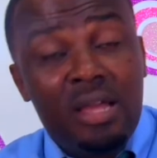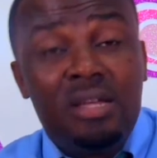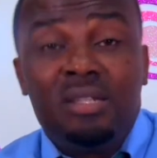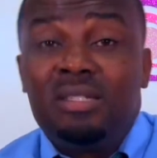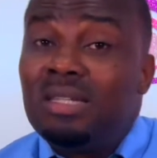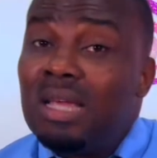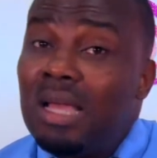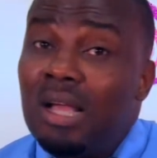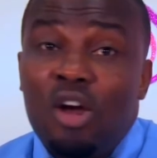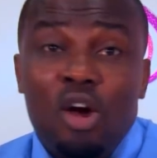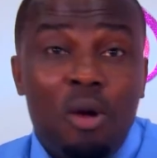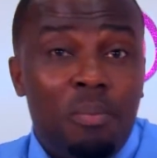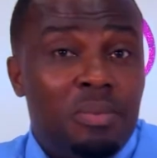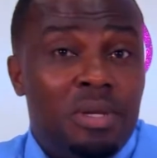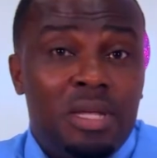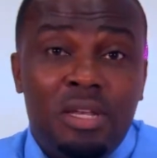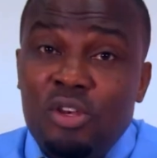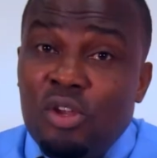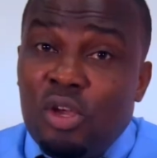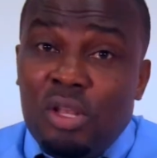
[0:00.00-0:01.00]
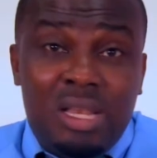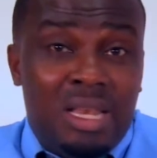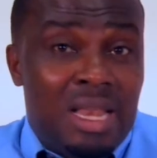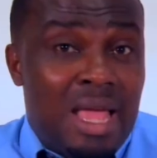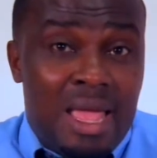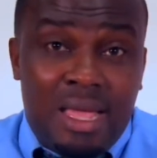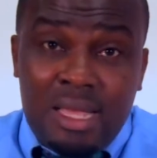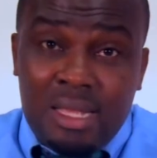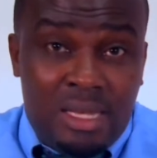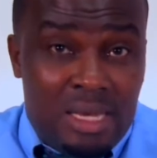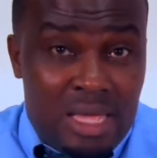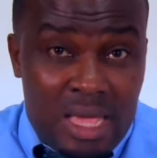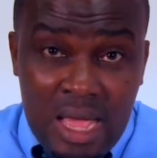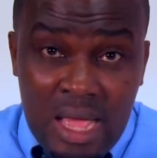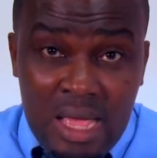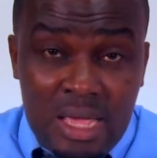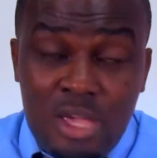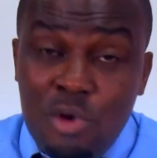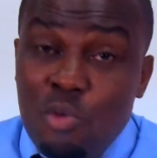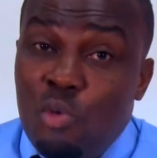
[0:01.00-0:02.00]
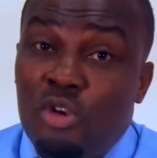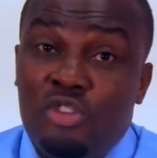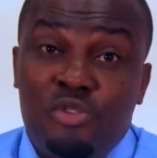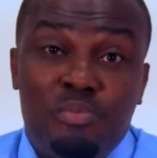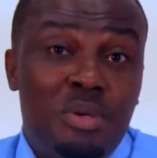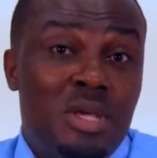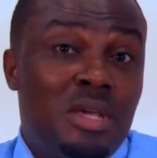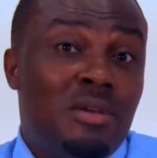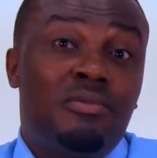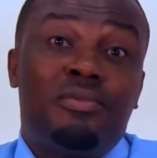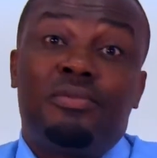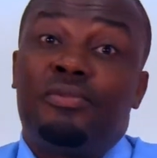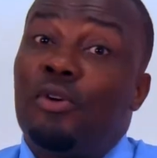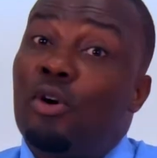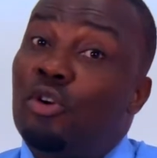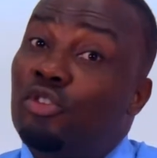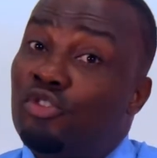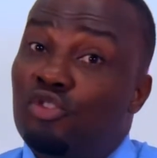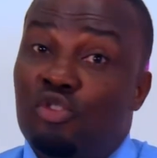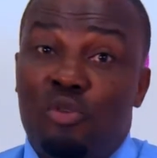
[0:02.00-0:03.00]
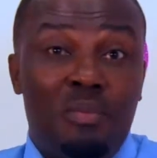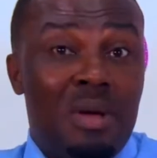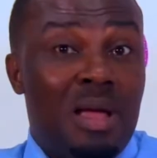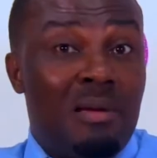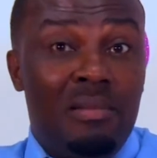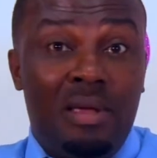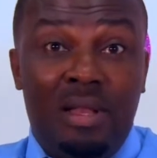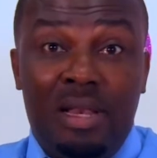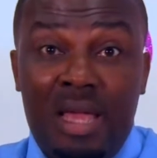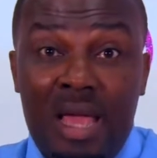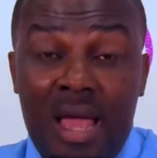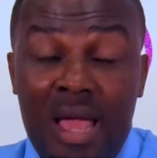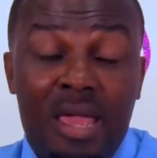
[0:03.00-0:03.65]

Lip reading: Jacob did not like Leah. He was being forced to marry Leah.